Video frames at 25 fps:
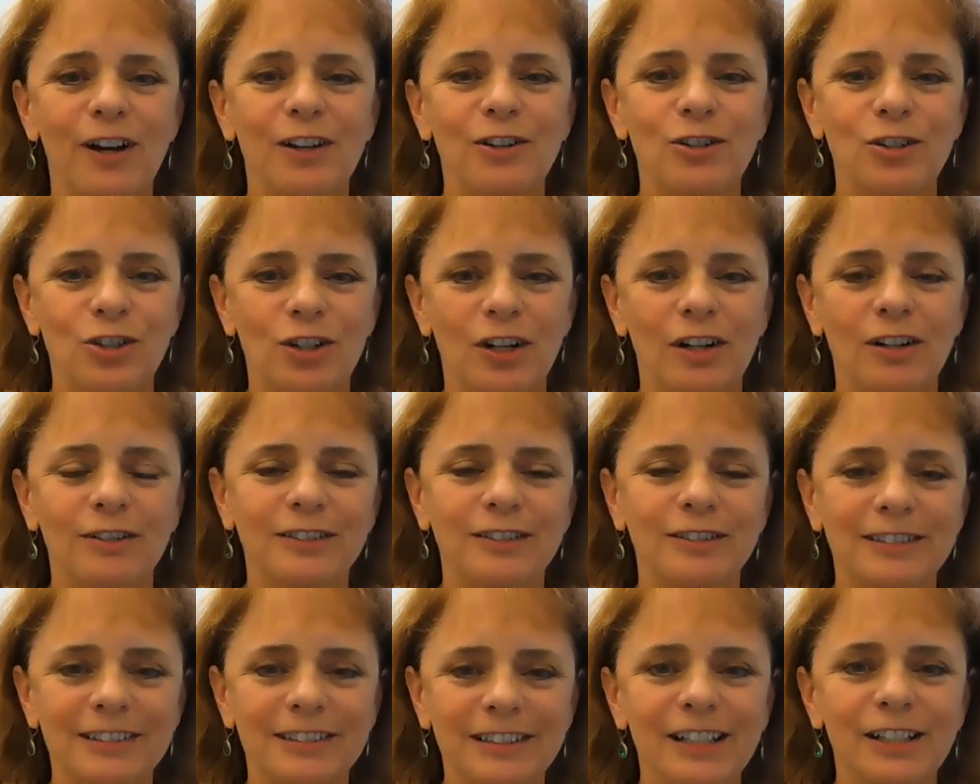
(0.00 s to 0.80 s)
friend
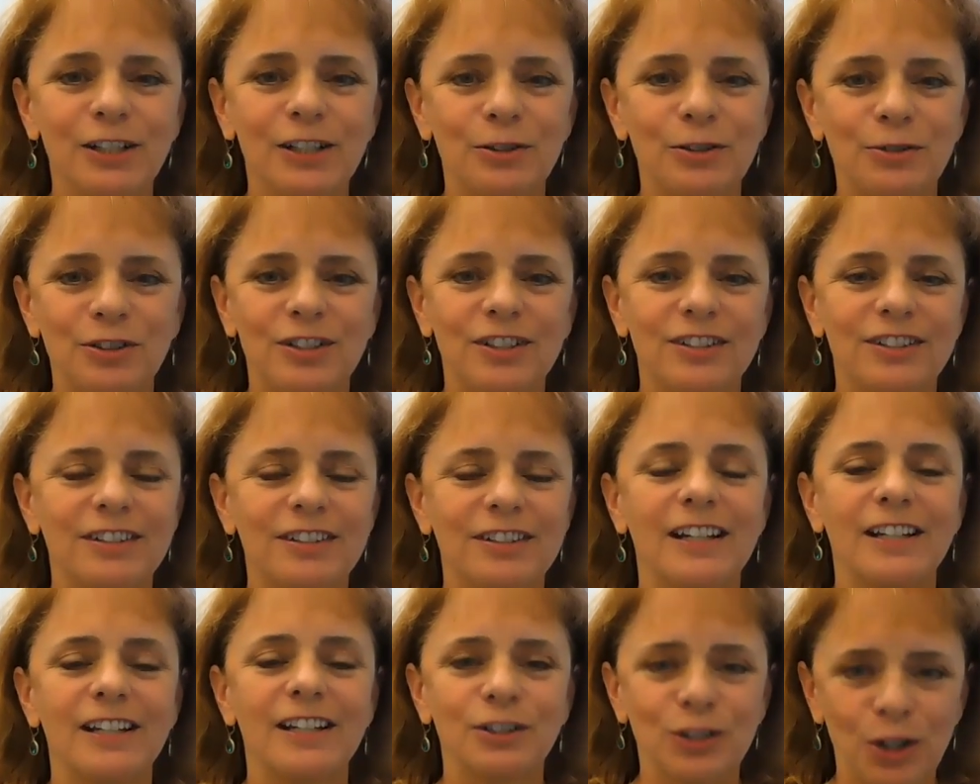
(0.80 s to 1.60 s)
Charles Linn used to
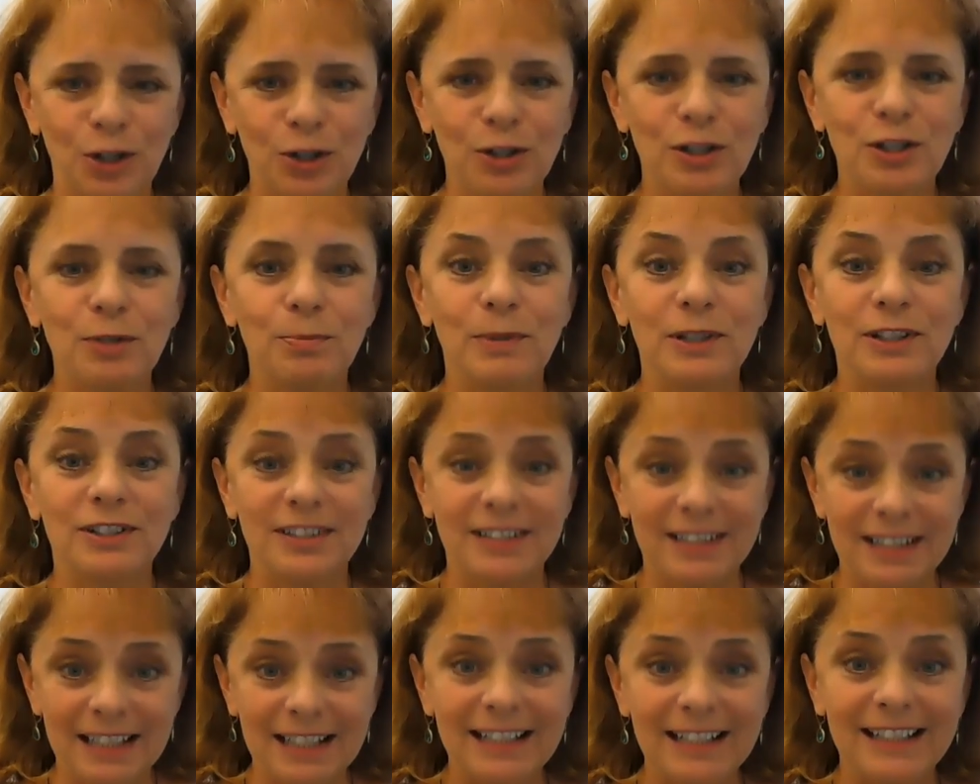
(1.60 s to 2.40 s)
say, it's good to be
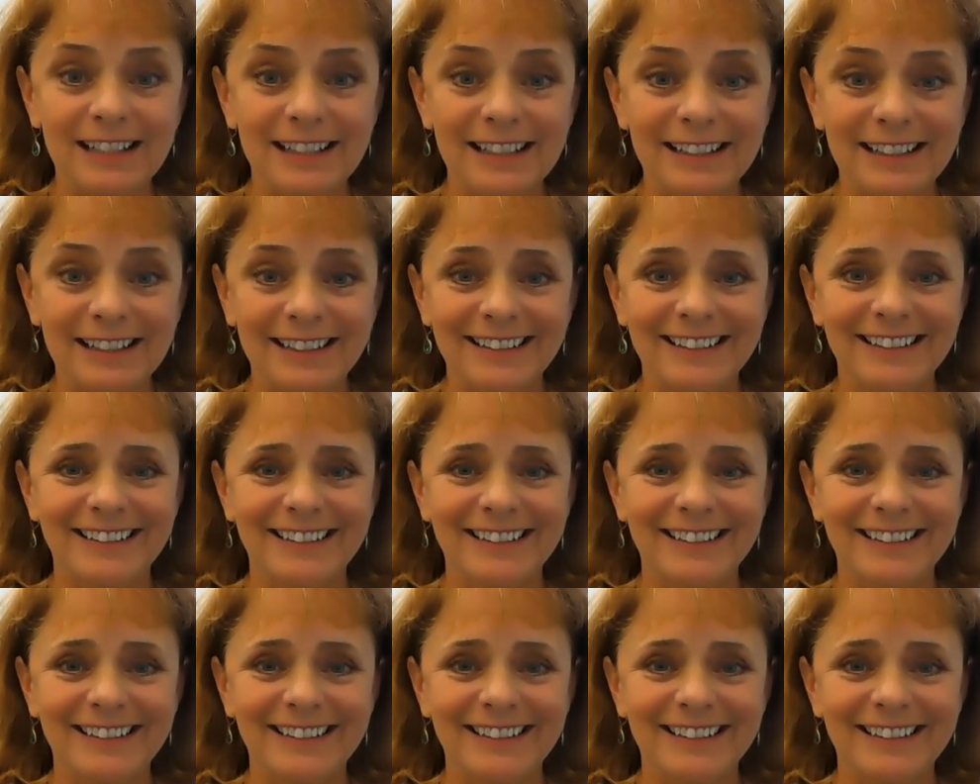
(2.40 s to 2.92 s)
seen.